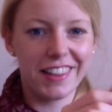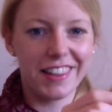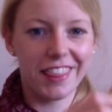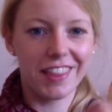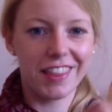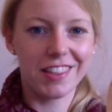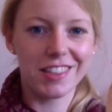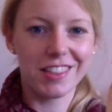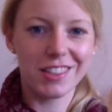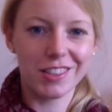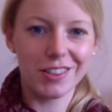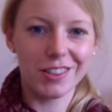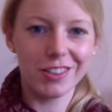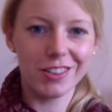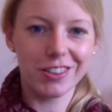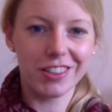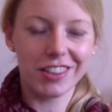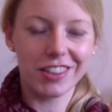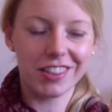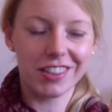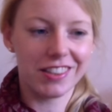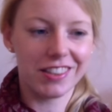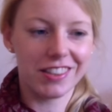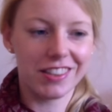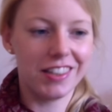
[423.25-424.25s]
The sock
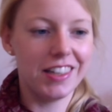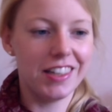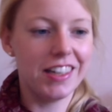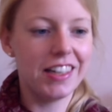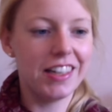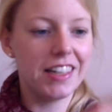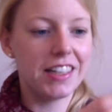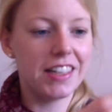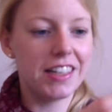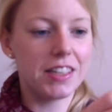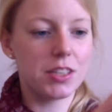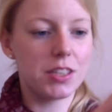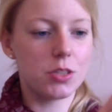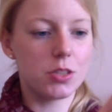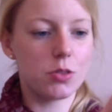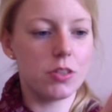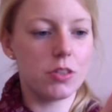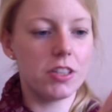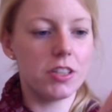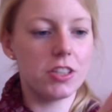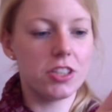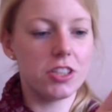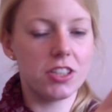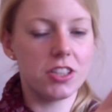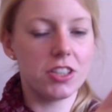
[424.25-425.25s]

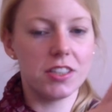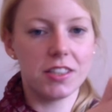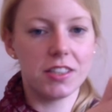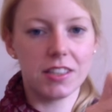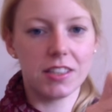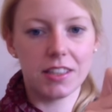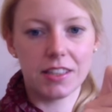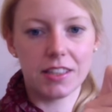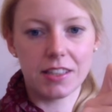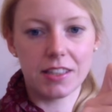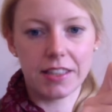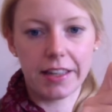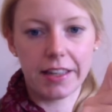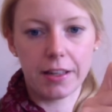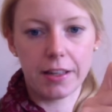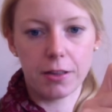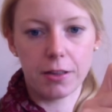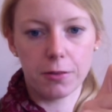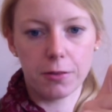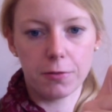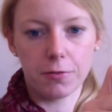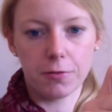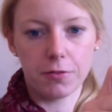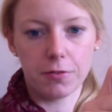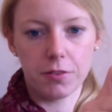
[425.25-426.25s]
stretches
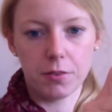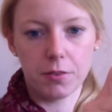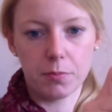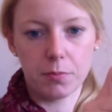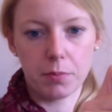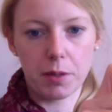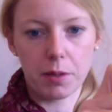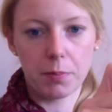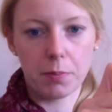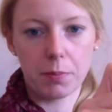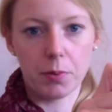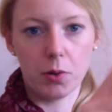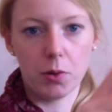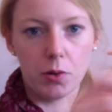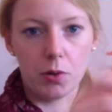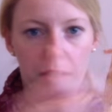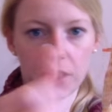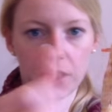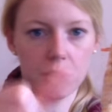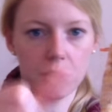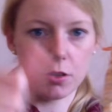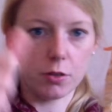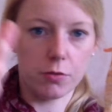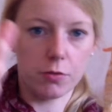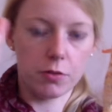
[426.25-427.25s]
itself by pulling
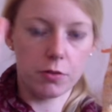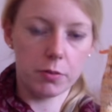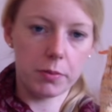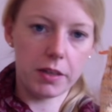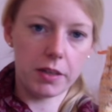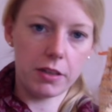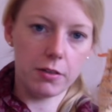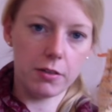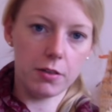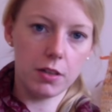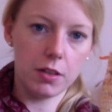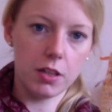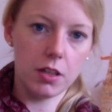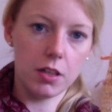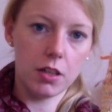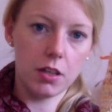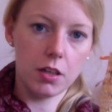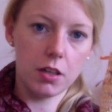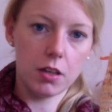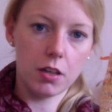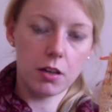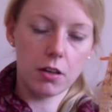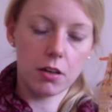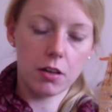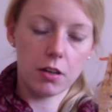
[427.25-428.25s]
it over my
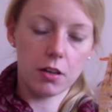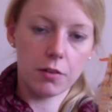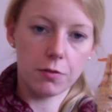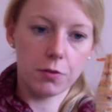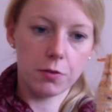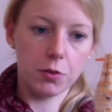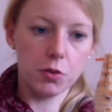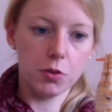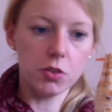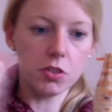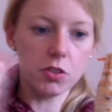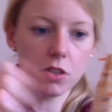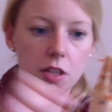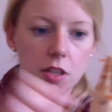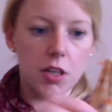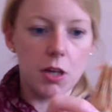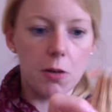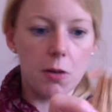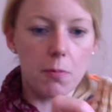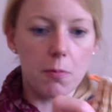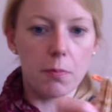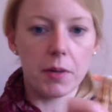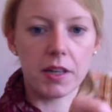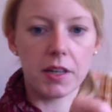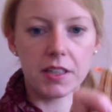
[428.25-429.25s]
foot,
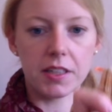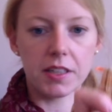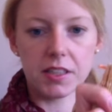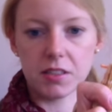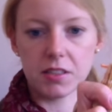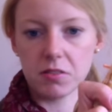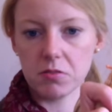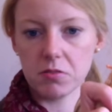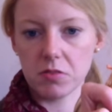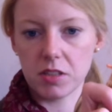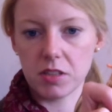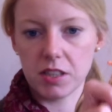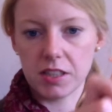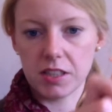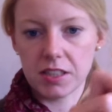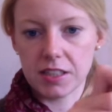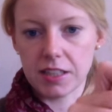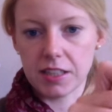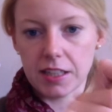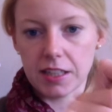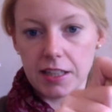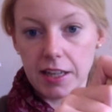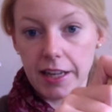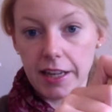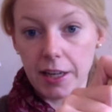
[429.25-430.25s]
but it's
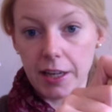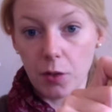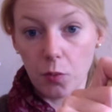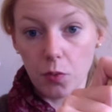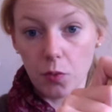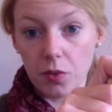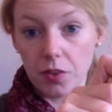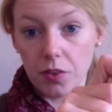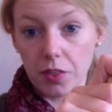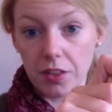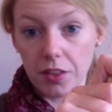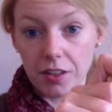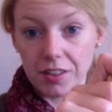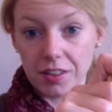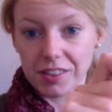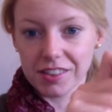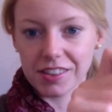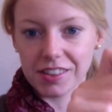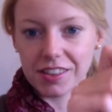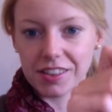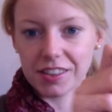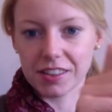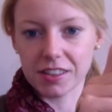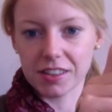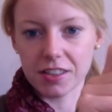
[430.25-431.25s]
not like this,
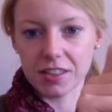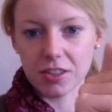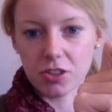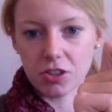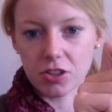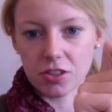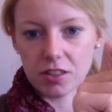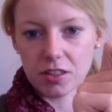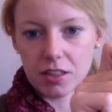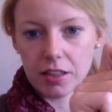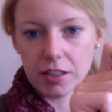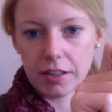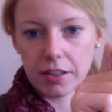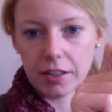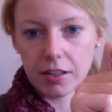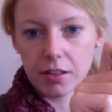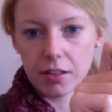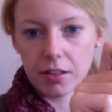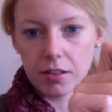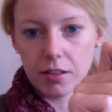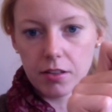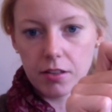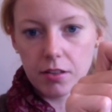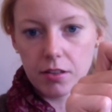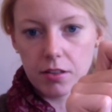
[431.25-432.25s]
it's just like
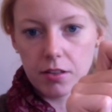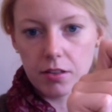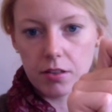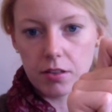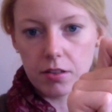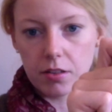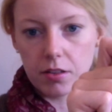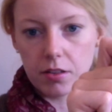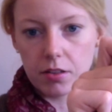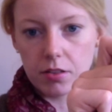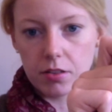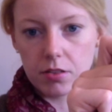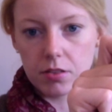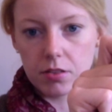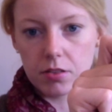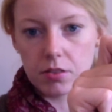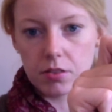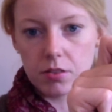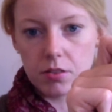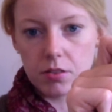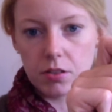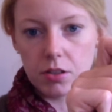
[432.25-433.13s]
this.